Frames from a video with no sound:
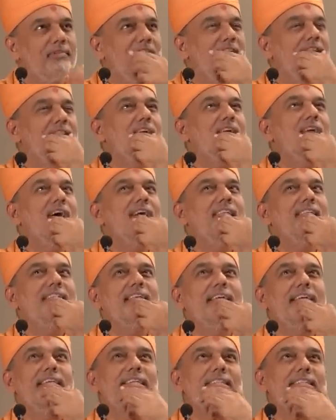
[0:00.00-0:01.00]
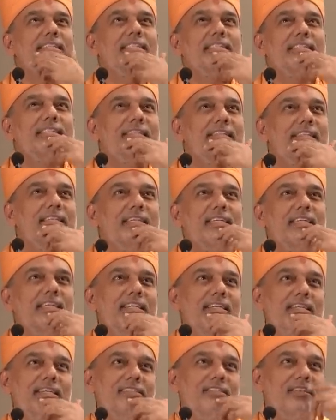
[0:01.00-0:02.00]
And the guy says,
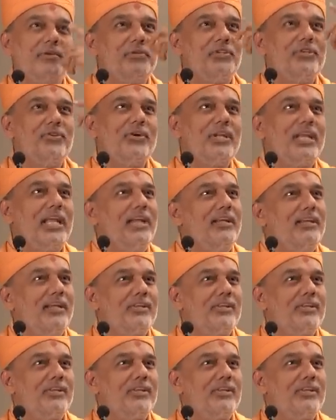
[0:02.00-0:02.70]
Swamiji, you are right.